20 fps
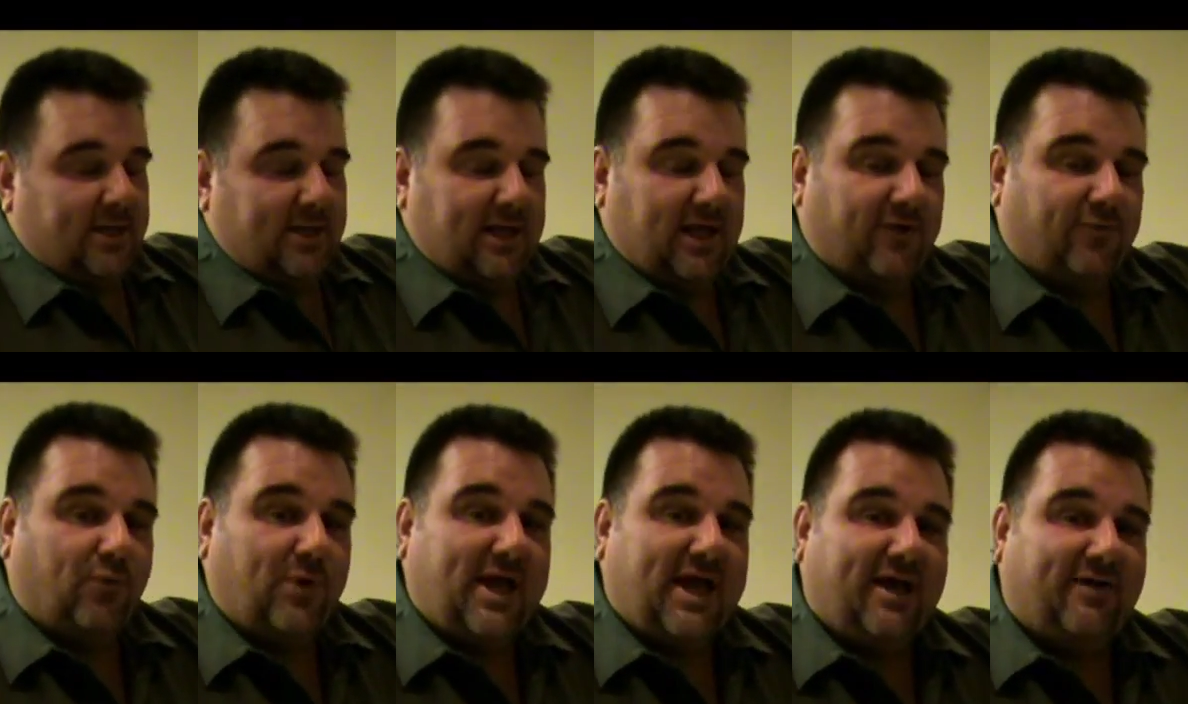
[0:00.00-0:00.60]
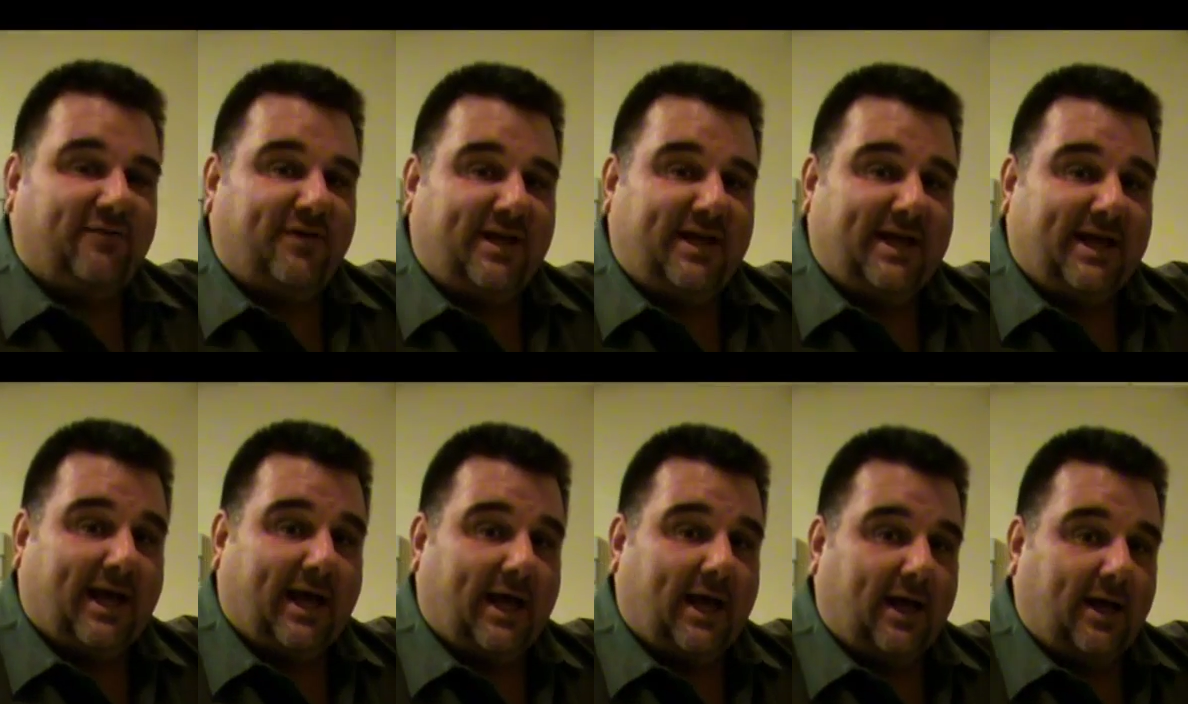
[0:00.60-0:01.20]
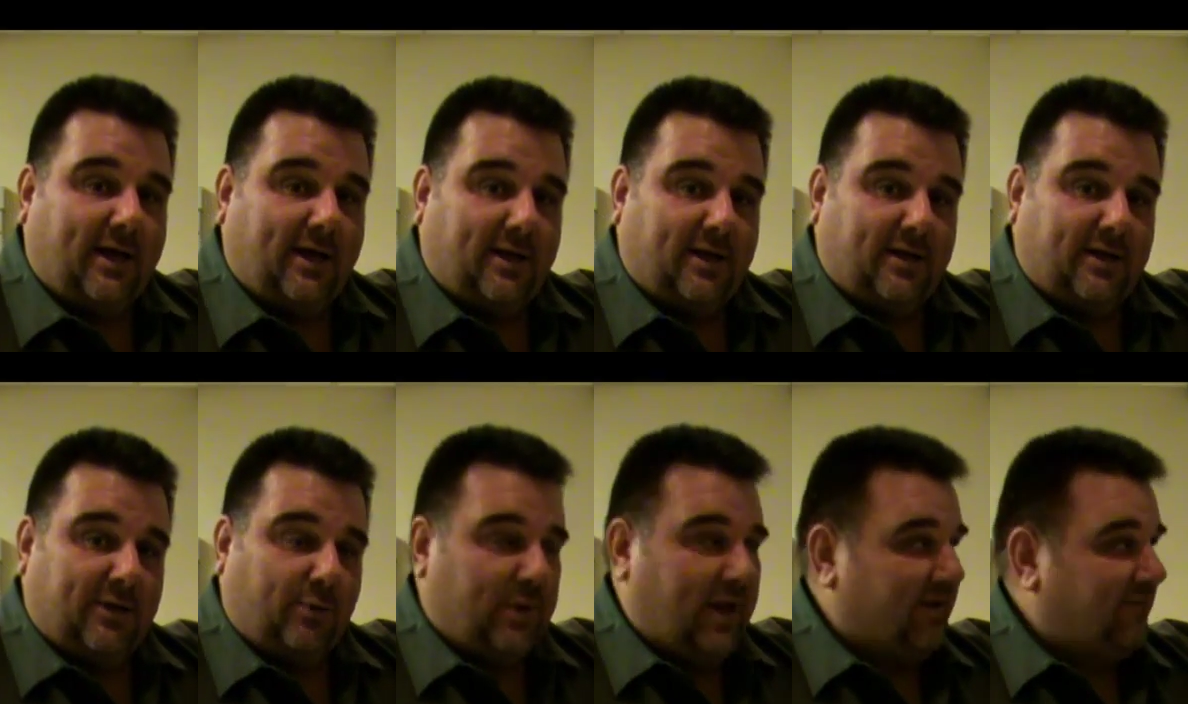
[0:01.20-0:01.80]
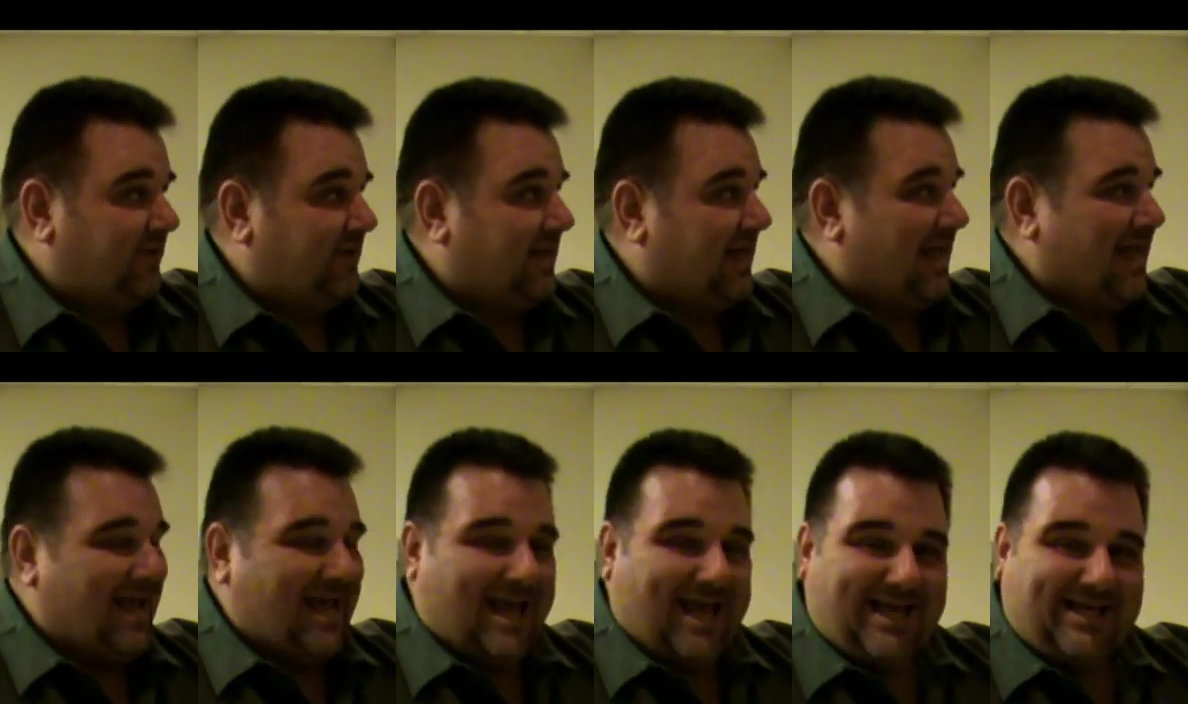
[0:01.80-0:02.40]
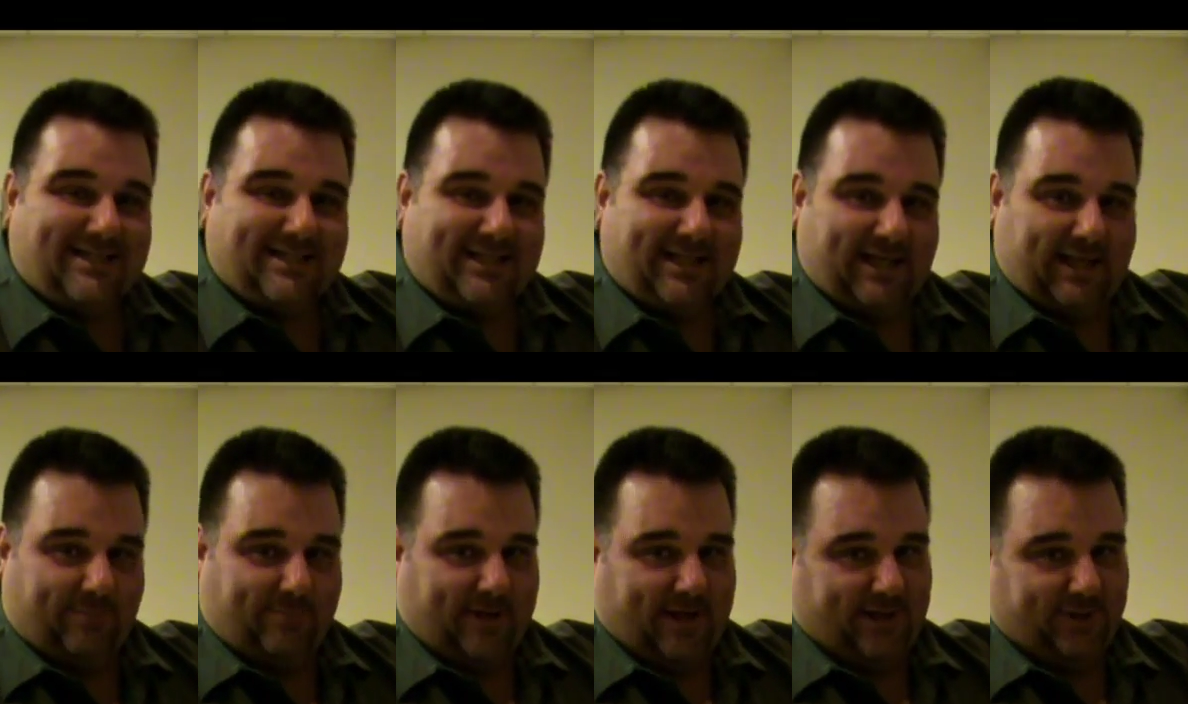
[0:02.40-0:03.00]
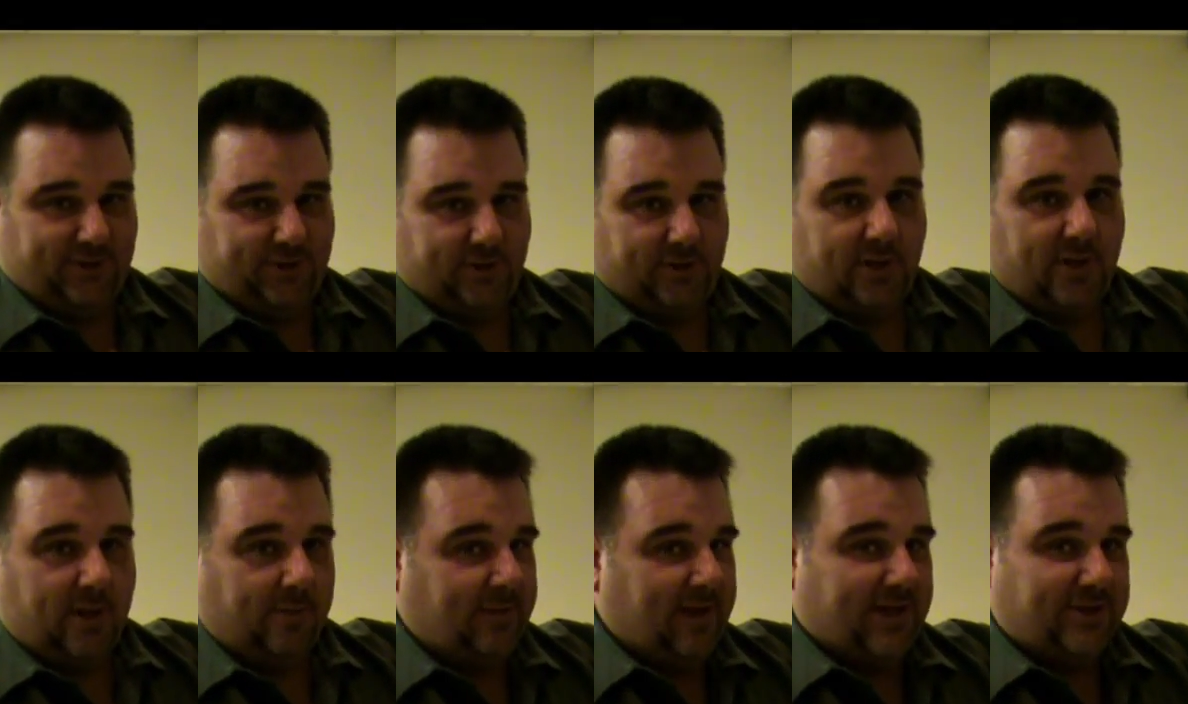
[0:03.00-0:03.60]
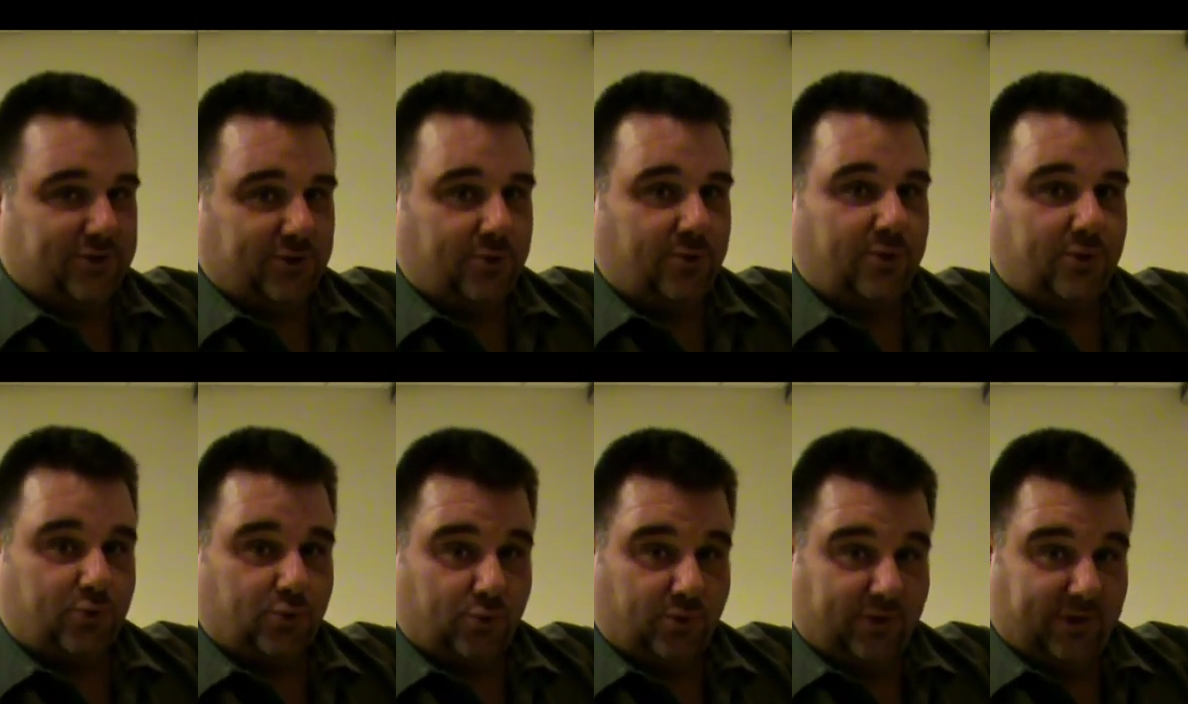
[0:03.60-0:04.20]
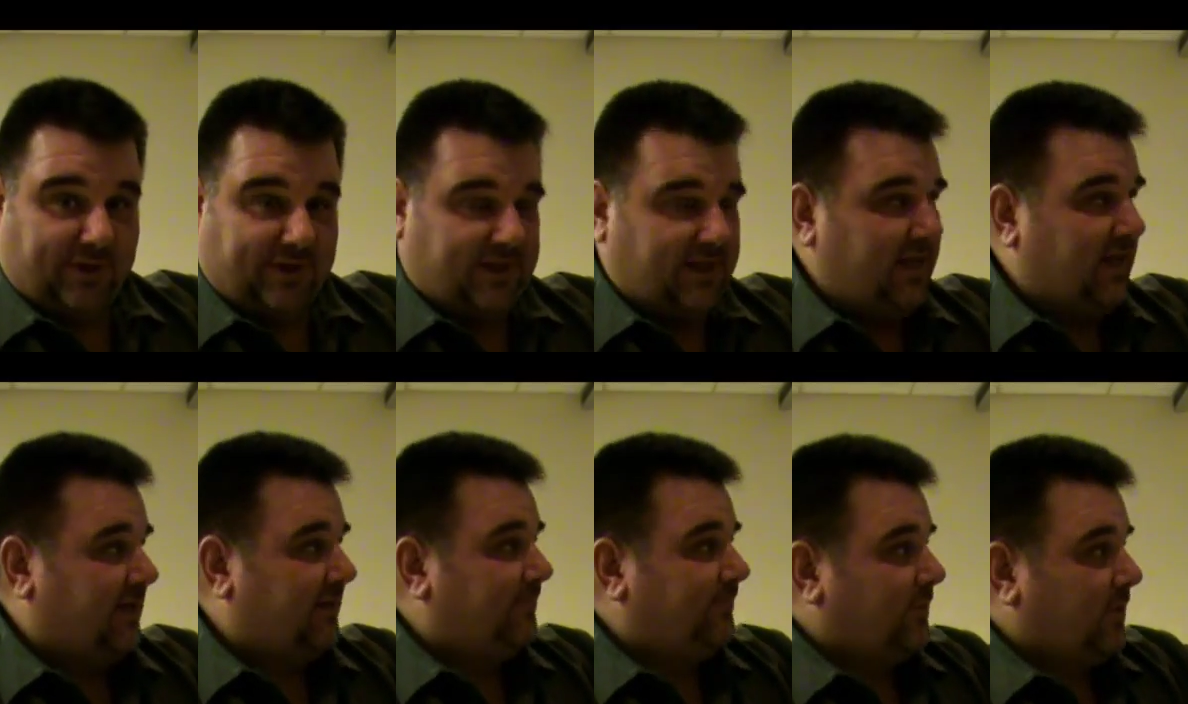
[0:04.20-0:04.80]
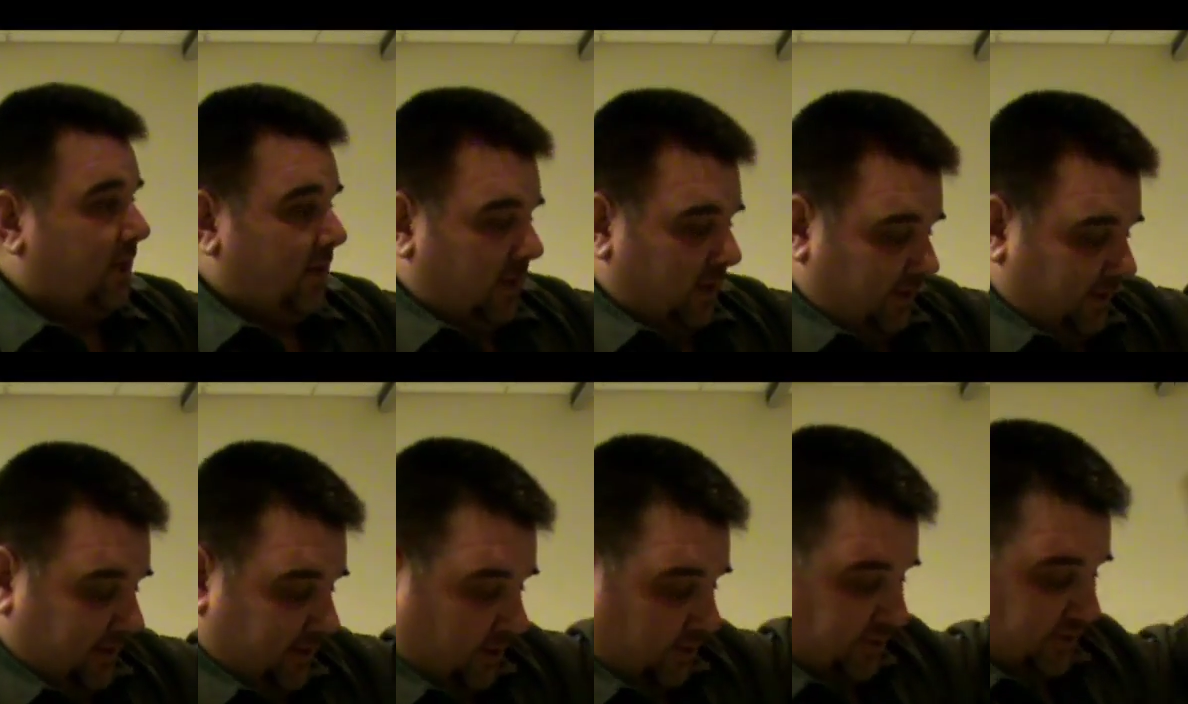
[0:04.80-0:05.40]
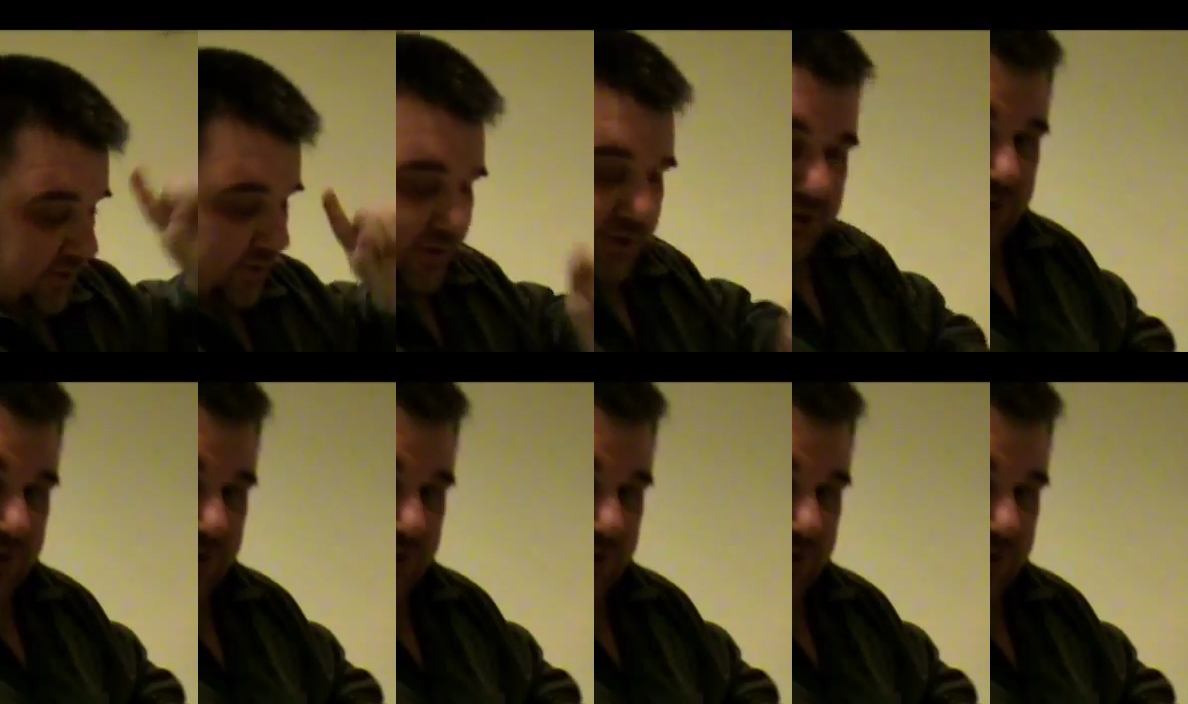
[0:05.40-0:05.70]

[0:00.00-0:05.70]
Now, if we have a uh, we have an asthenic patient, a patient who is really thin, then our centering